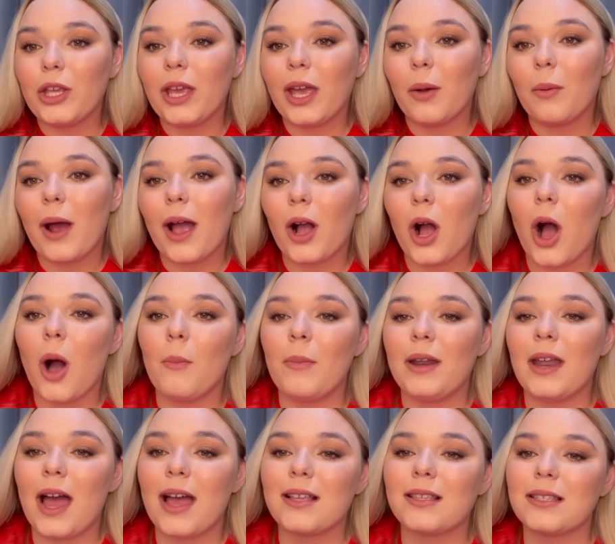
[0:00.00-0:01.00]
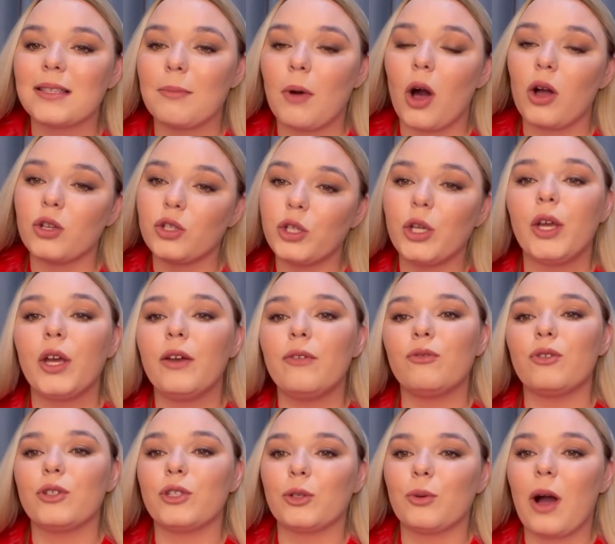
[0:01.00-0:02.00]
year, where I got him a nice smart shirt
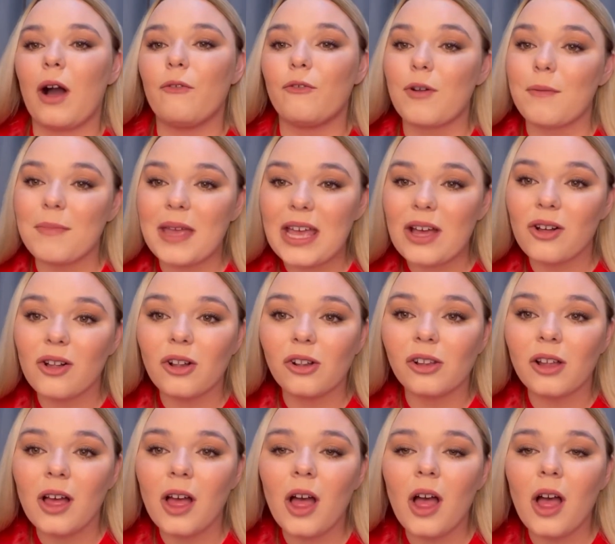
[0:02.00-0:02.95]
for us to go out for a meal.